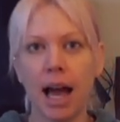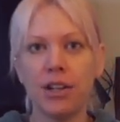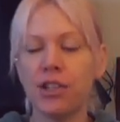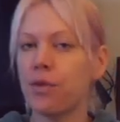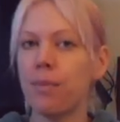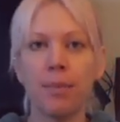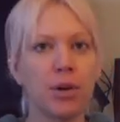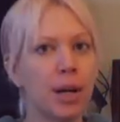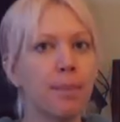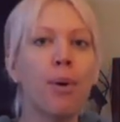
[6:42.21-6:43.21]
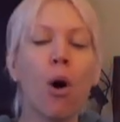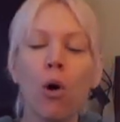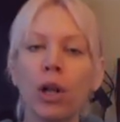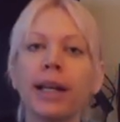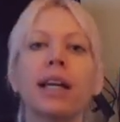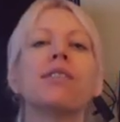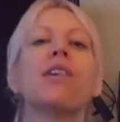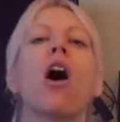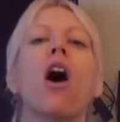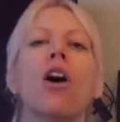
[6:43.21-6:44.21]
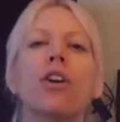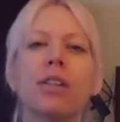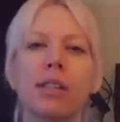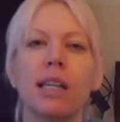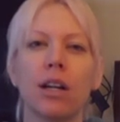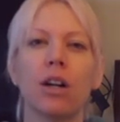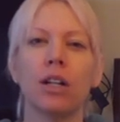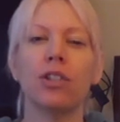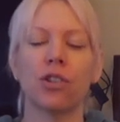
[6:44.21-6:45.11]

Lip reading: I just remember him pulling as hard as he could,